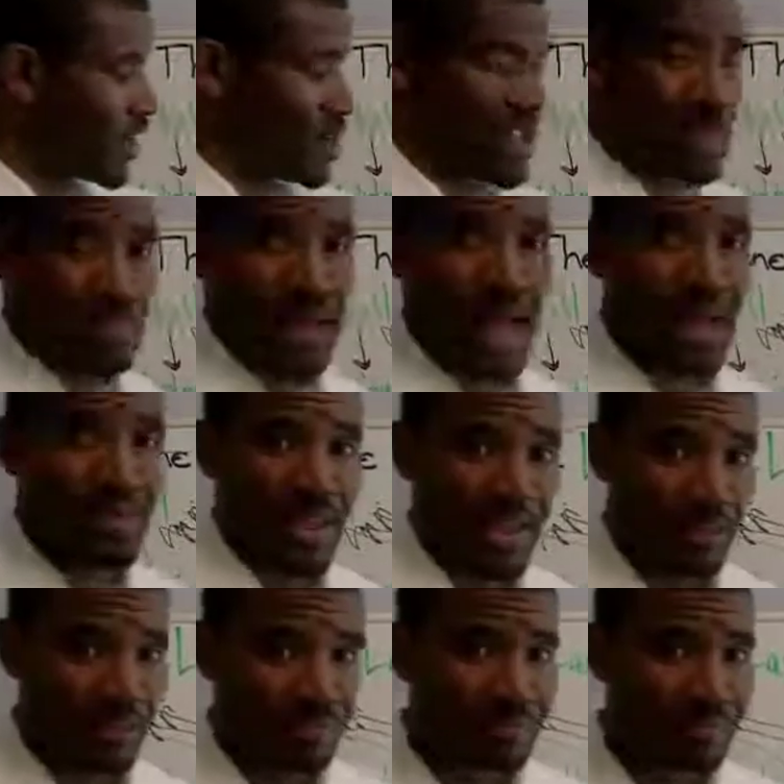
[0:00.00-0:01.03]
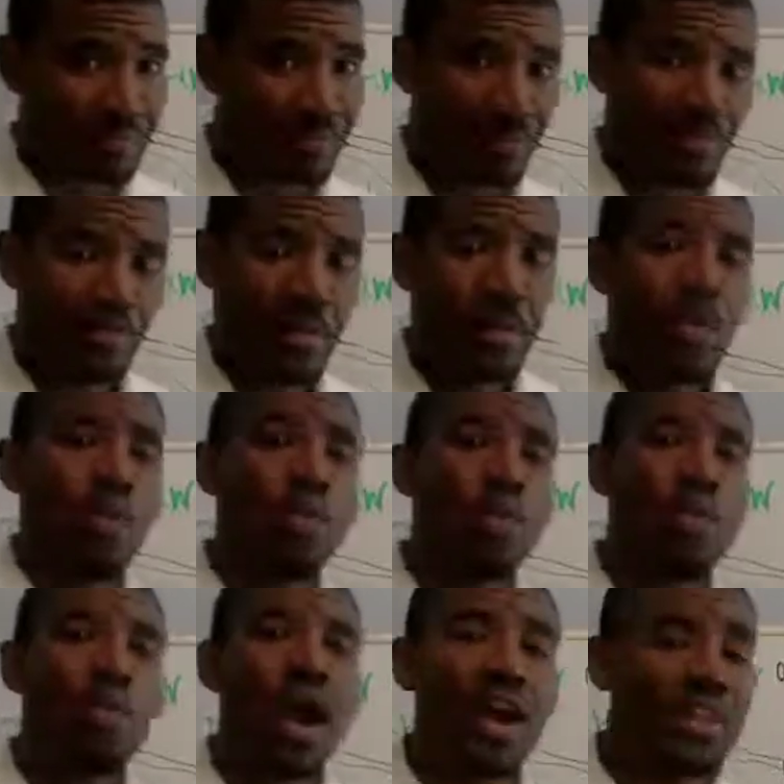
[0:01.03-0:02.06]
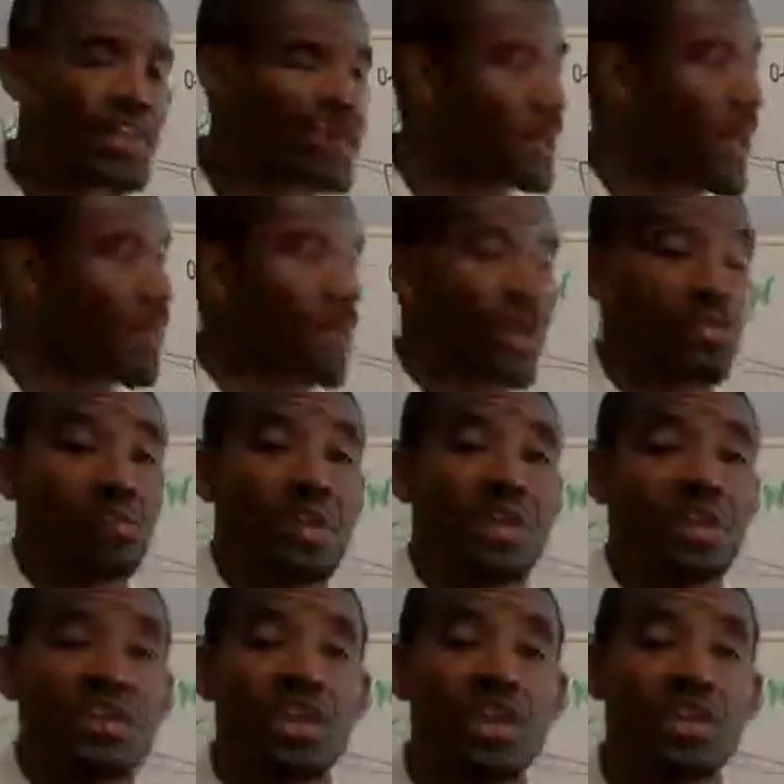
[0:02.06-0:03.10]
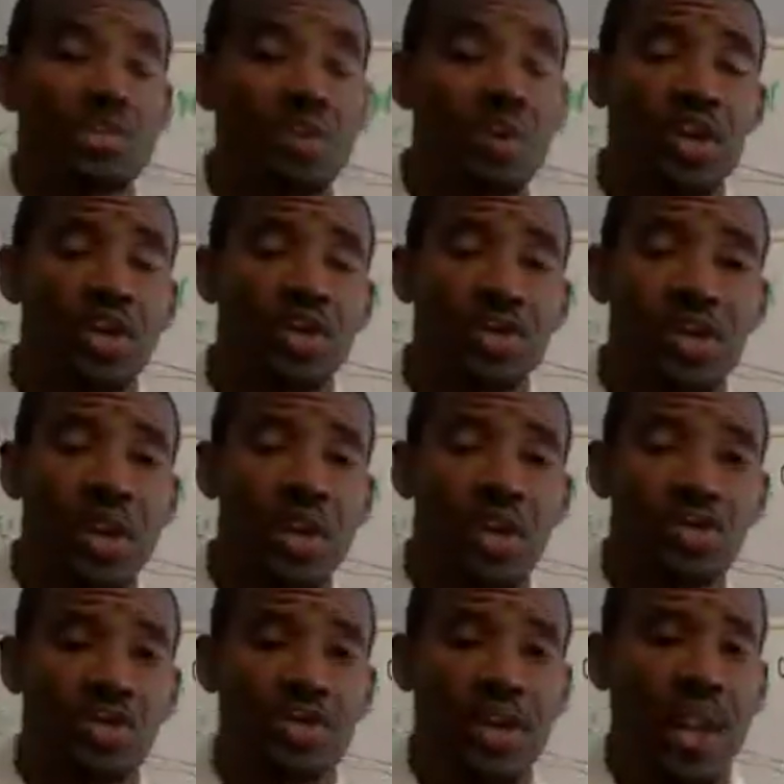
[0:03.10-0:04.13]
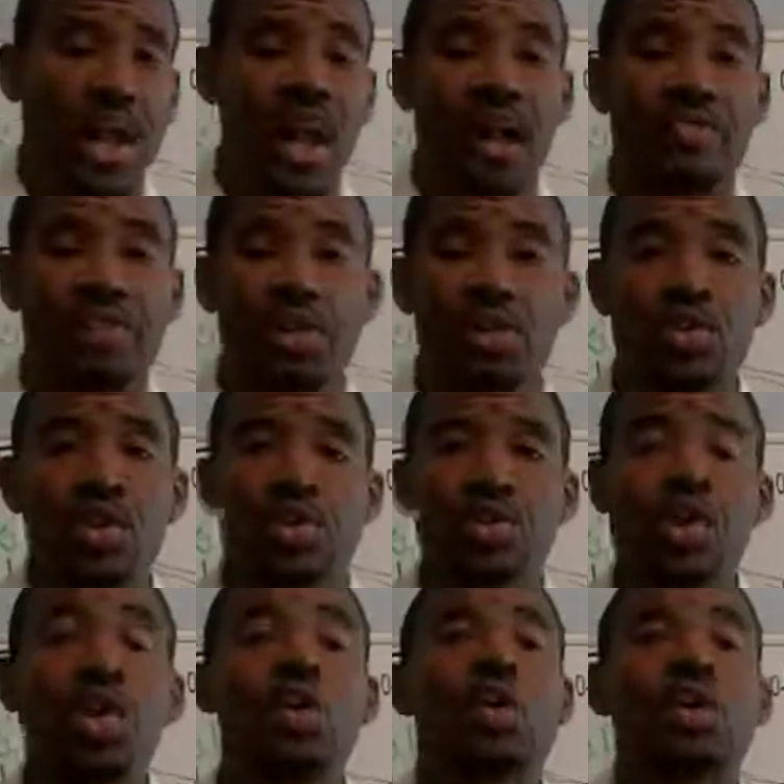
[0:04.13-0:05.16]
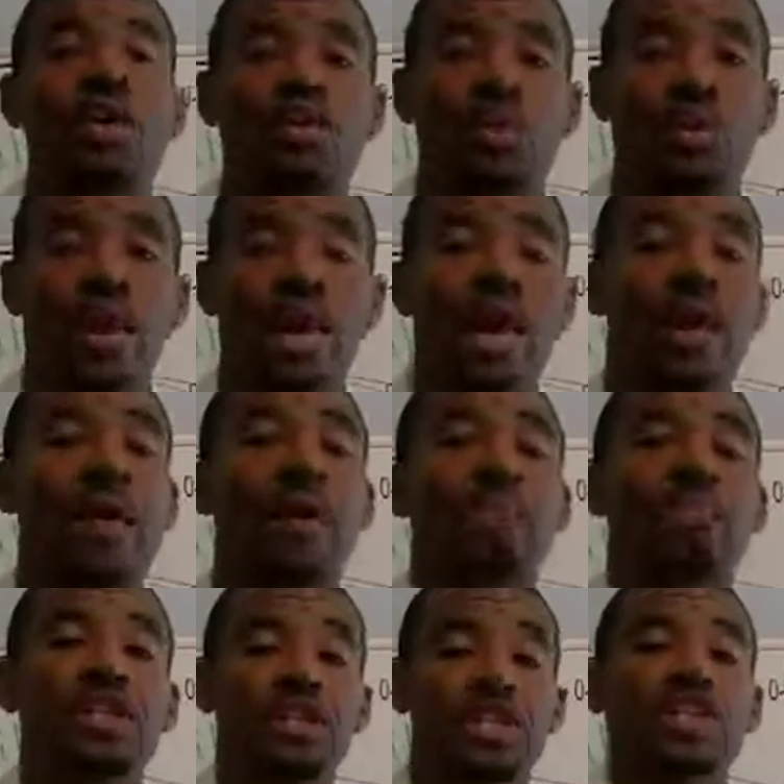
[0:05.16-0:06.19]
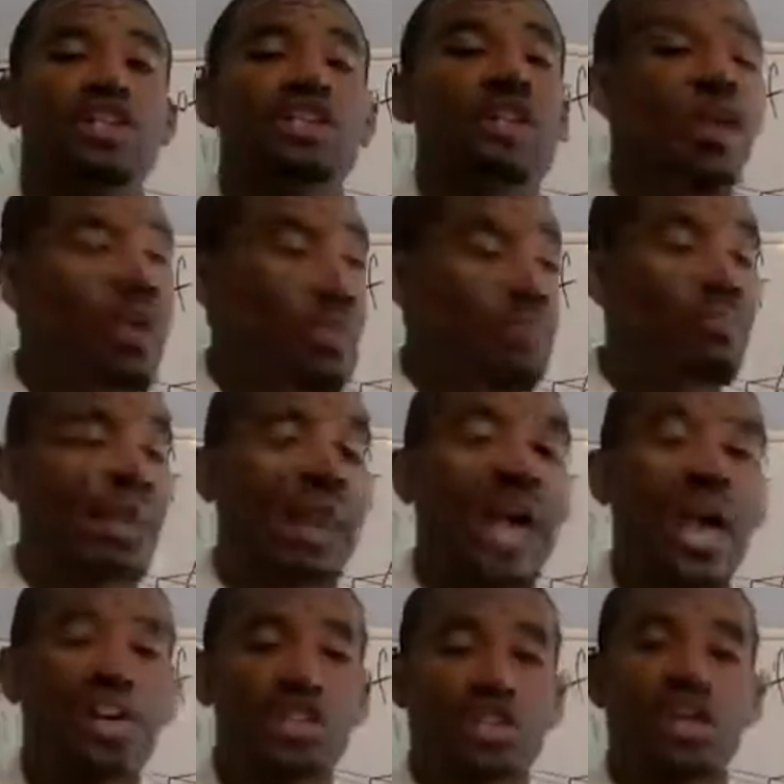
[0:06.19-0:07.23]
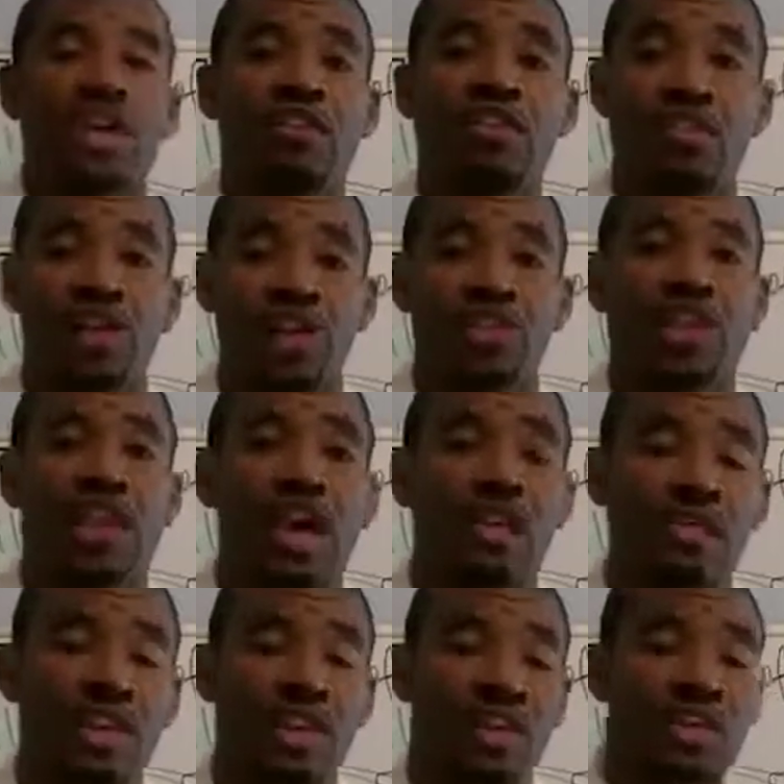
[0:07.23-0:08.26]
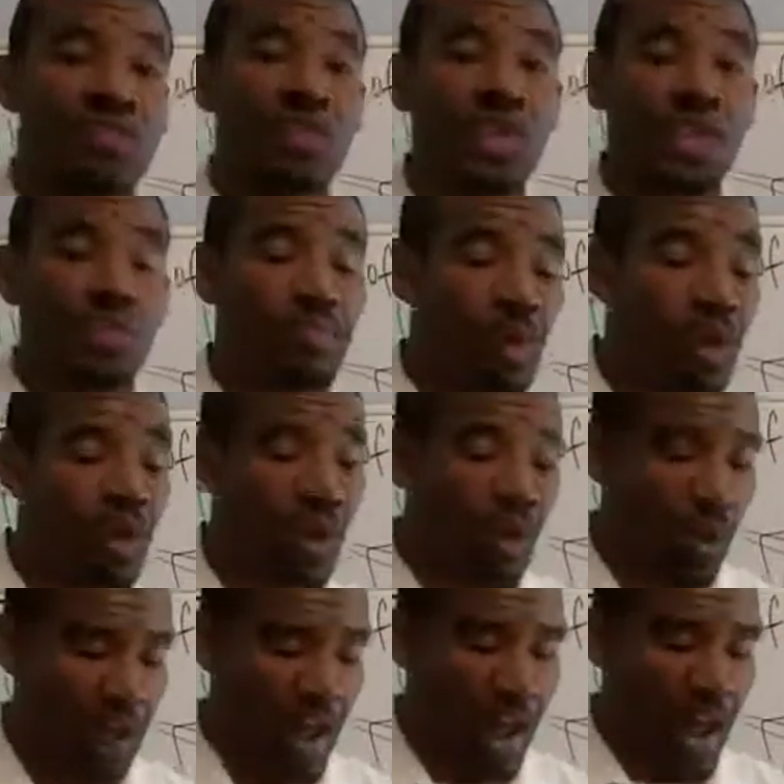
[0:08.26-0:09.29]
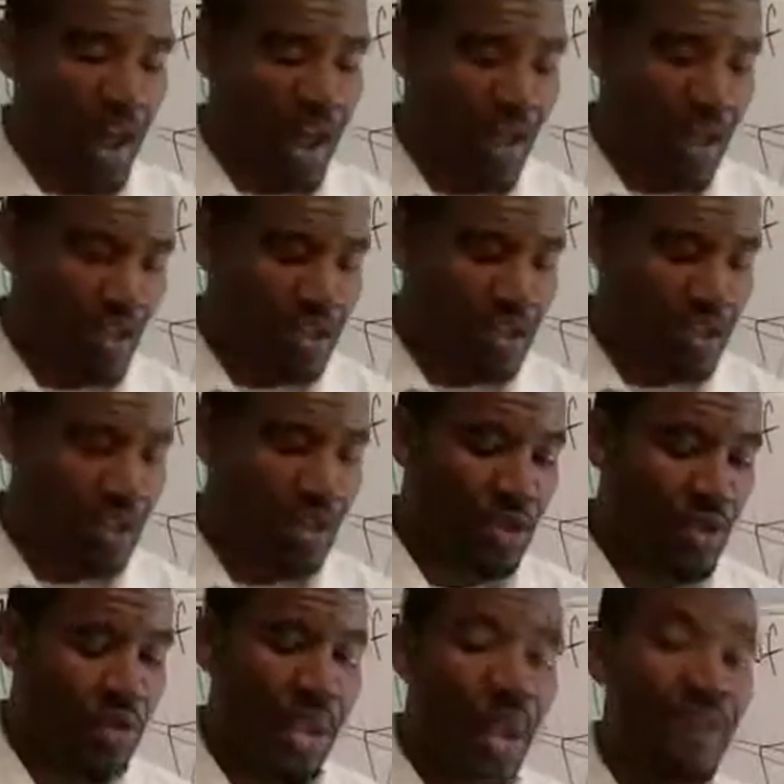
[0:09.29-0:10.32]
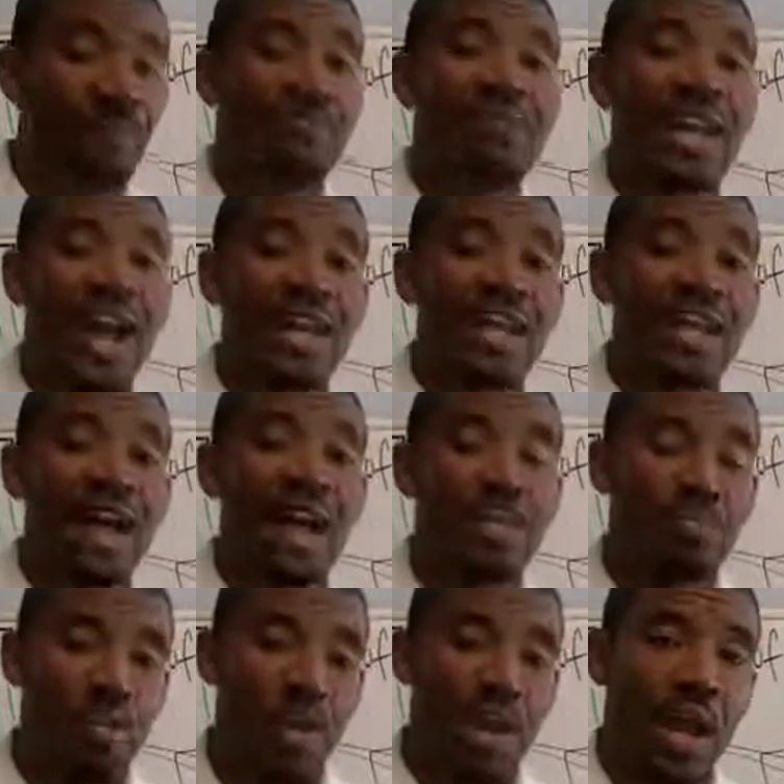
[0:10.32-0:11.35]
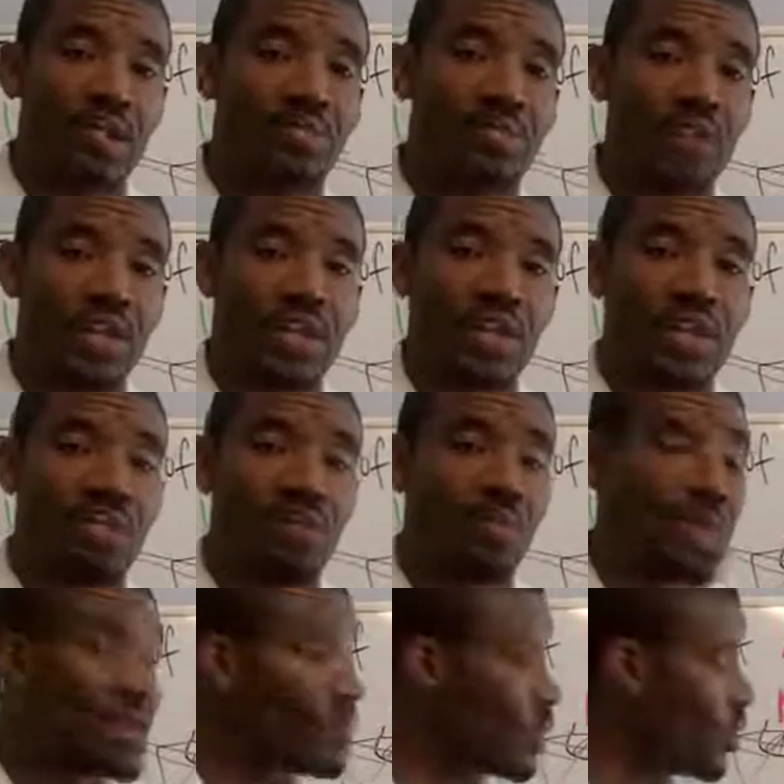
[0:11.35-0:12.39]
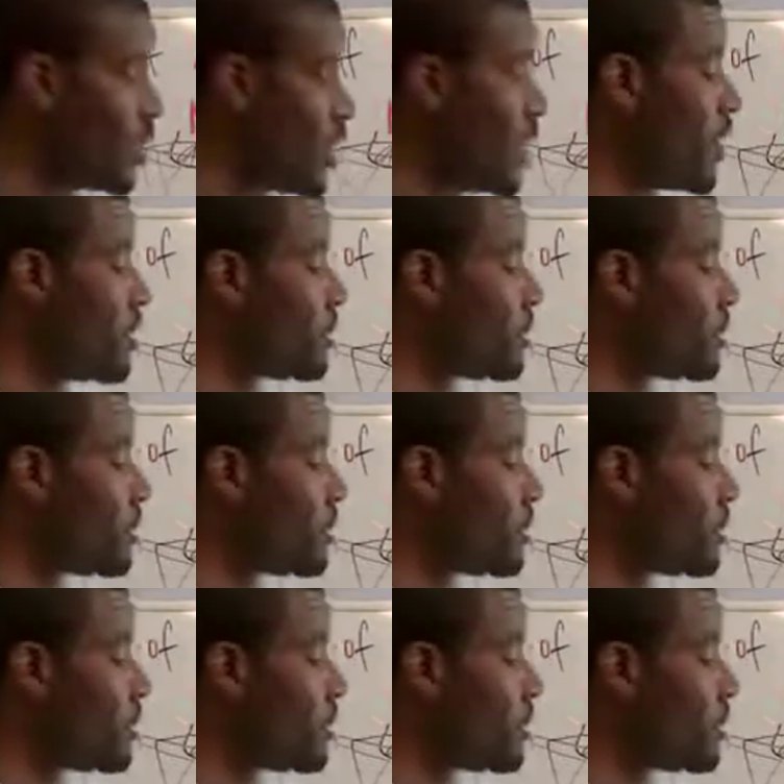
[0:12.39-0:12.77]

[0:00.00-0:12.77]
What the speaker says: They're spamming. Well, why are they spamming? Because what other way do they have? You don't know any other way but to just blast your information out there. And if you did a poll, I guarantee you that 99.9% of the people